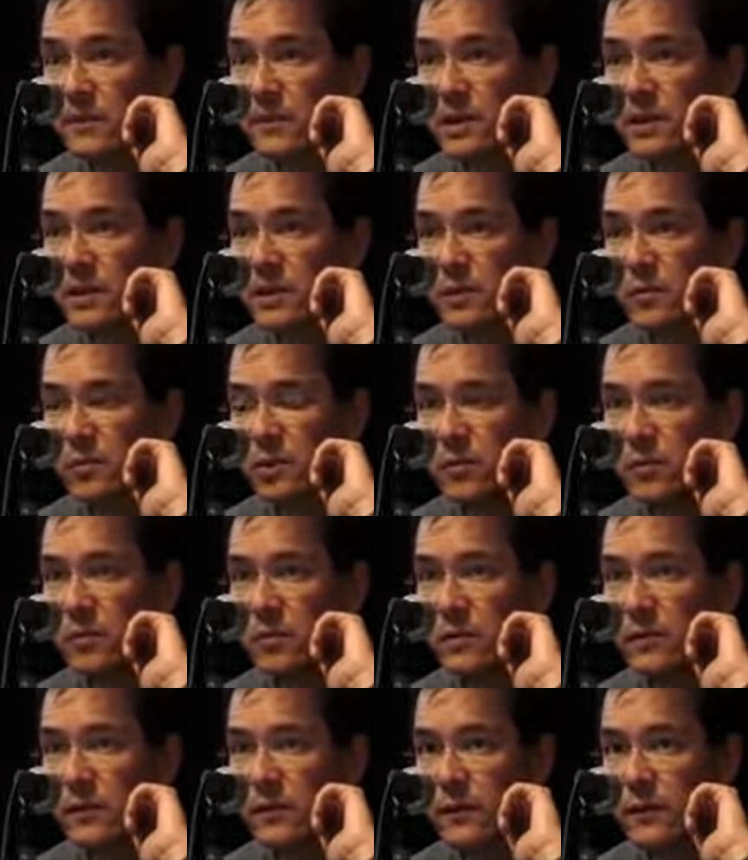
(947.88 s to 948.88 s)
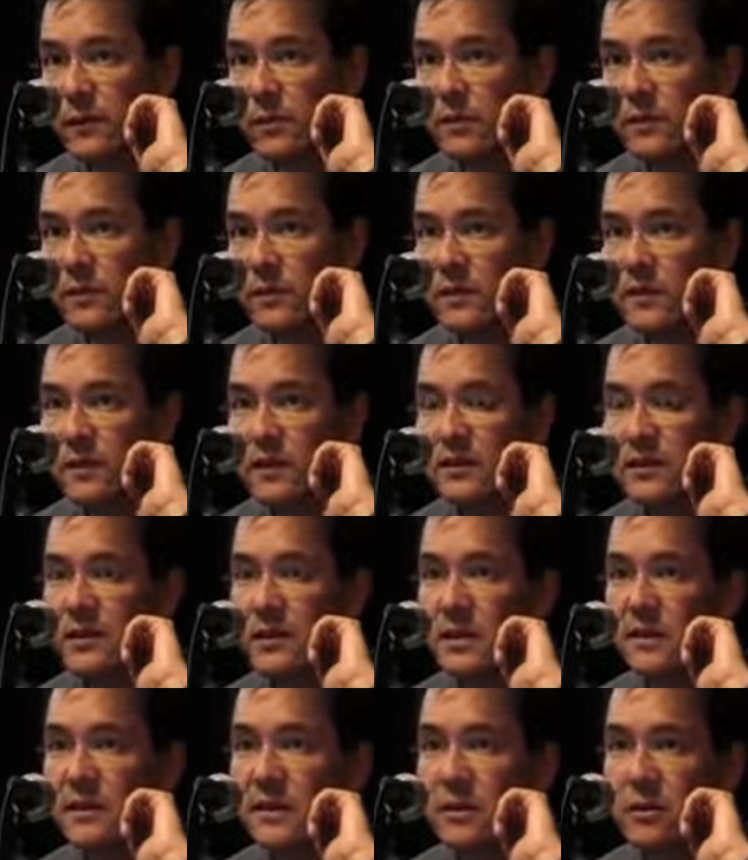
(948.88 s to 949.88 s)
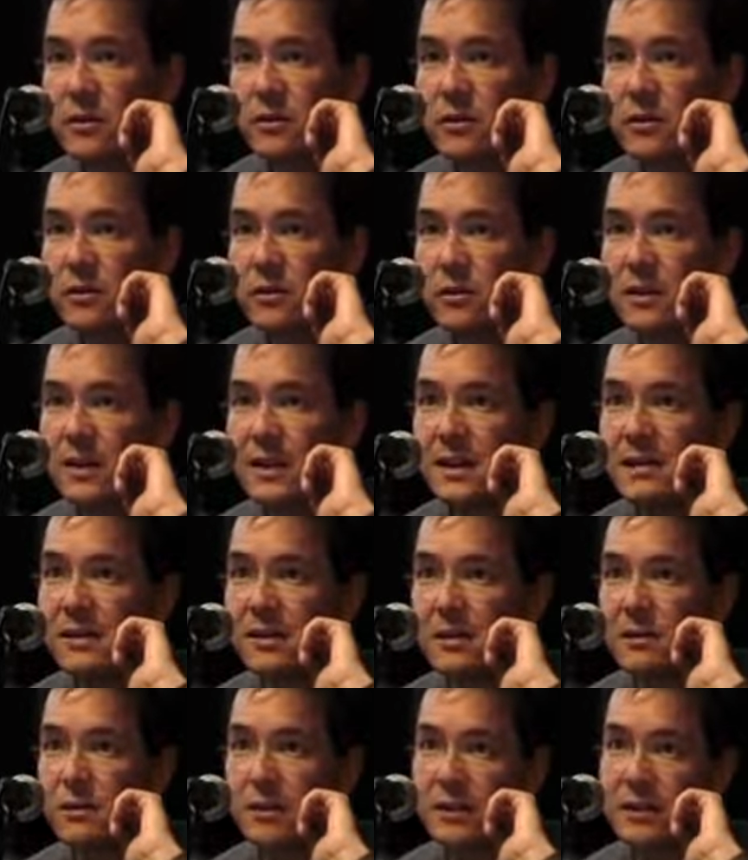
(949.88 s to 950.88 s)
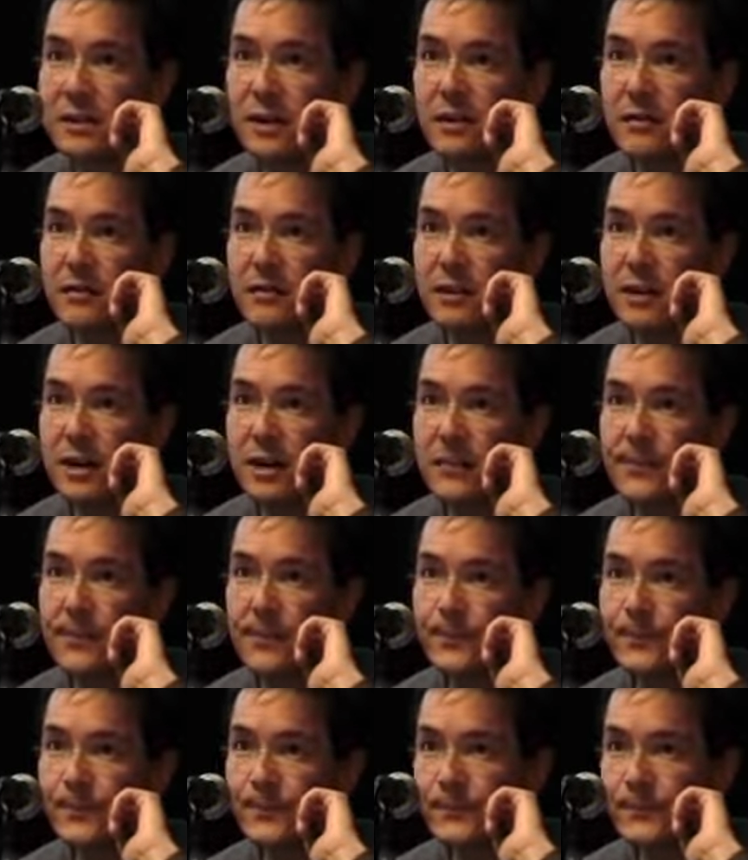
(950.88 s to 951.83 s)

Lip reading: Because the problem with film is it dictates how long you're allowed to look at each frame.